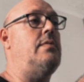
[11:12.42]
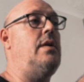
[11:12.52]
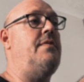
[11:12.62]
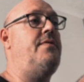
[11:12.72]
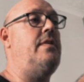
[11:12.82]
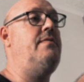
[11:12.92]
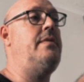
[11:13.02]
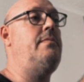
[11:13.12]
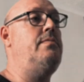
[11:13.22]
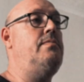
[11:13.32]
right, for
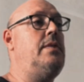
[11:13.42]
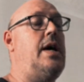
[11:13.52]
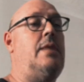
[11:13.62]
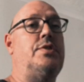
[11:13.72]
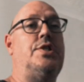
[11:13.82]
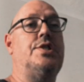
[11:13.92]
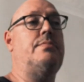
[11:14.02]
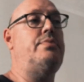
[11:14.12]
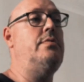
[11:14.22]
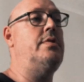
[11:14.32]
every card with just a
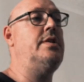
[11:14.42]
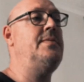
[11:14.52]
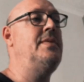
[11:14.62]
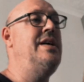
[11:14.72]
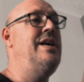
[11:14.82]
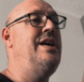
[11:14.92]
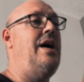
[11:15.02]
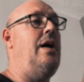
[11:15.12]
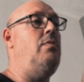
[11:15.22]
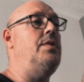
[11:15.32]
blue on it,
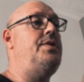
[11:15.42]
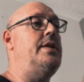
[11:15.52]
I want there